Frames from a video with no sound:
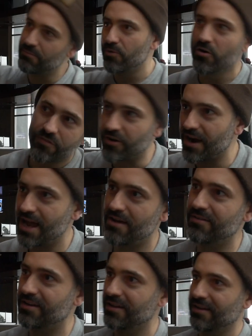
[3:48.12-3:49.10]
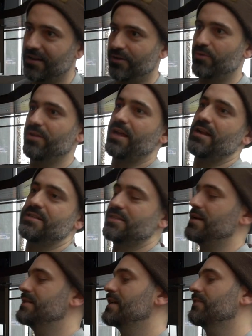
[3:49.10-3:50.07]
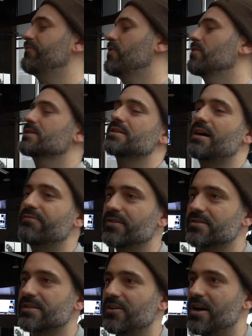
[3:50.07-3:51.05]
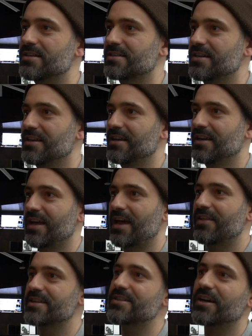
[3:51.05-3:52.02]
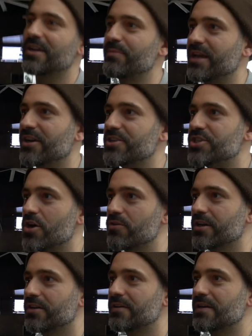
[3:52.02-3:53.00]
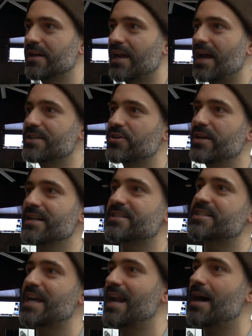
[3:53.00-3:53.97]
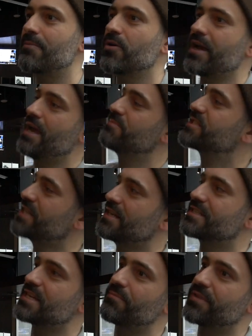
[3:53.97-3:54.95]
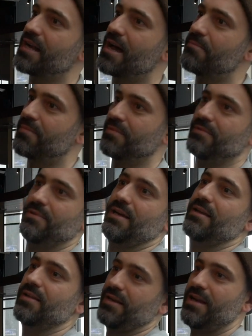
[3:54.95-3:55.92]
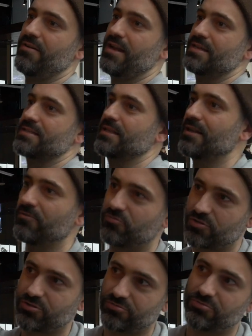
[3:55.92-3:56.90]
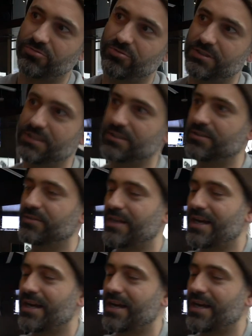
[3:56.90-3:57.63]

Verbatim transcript: moving around, well that's gonna take the focus off those claws and then it's not going to be a good joke. Yeah, I And so you didn't set up. Okay, I'm setting something up, and then here it is, and then you know.